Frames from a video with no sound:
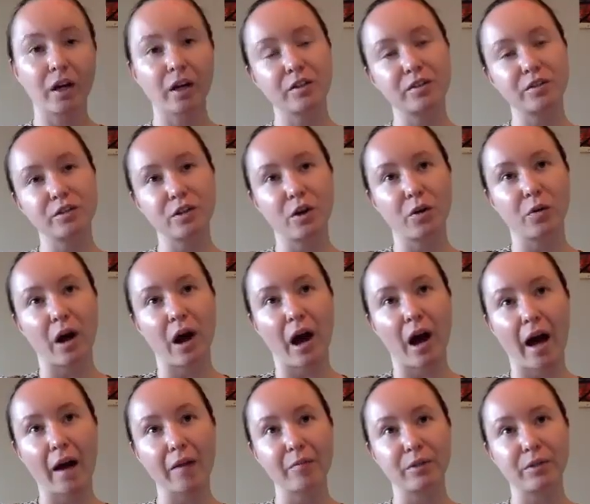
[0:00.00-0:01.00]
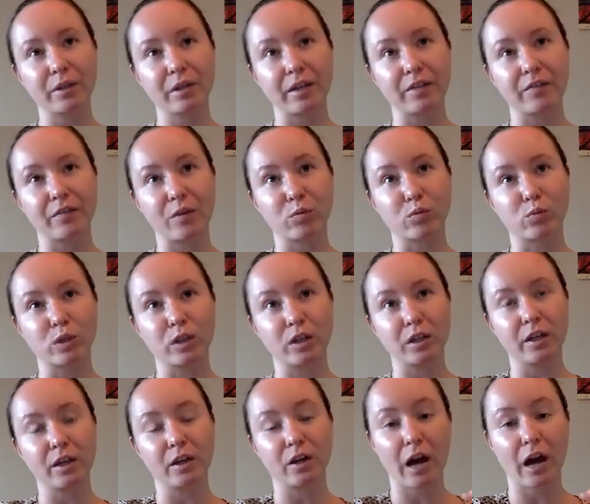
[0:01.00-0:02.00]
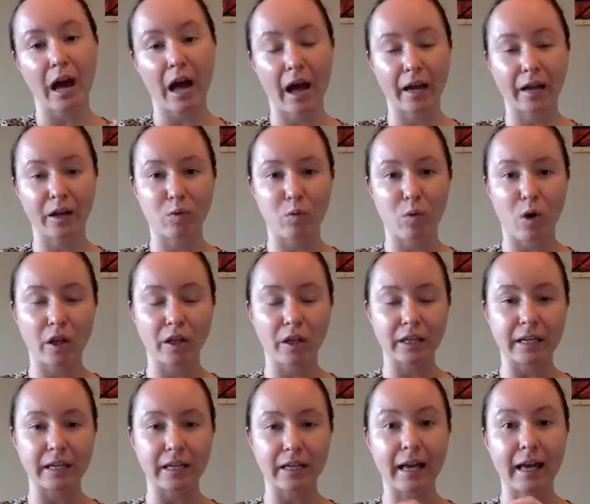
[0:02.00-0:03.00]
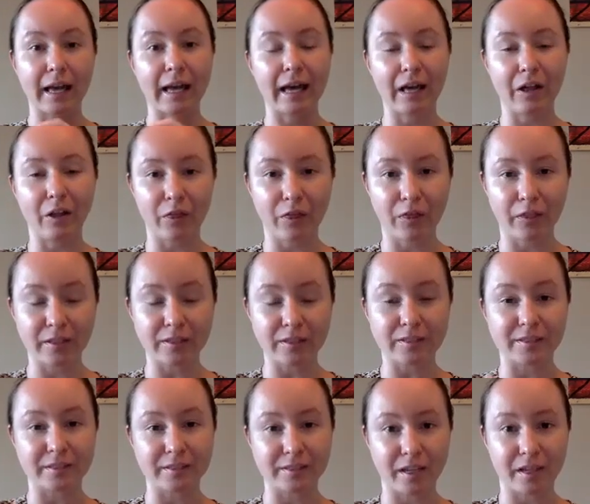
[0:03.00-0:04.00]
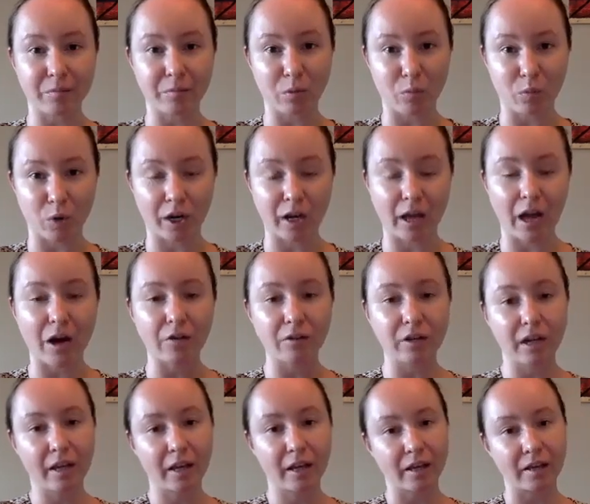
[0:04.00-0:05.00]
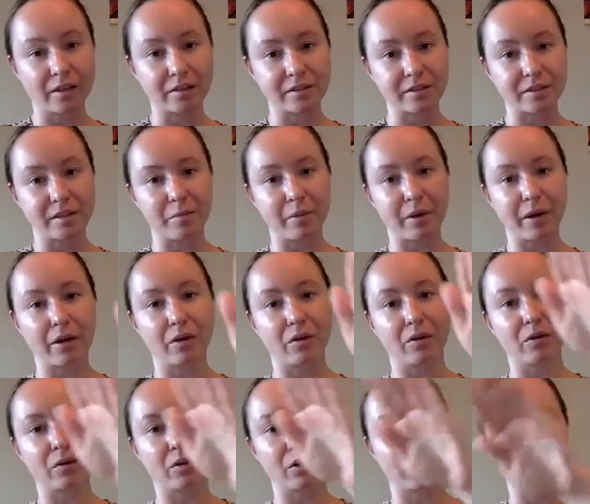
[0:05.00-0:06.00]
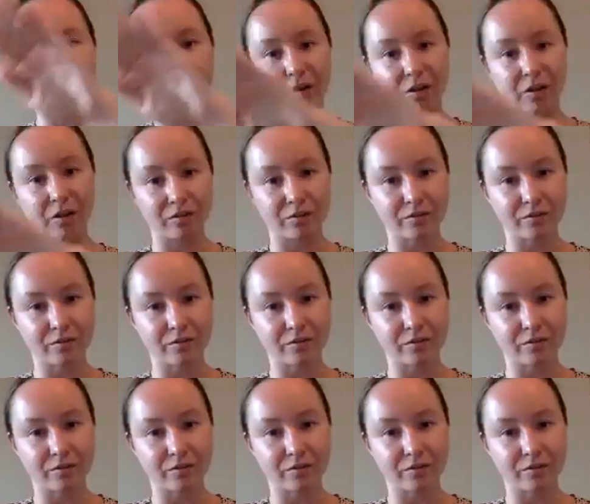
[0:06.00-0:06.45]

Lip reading: because I believe a really high quality, healthy, sustainable workout is the bell curve.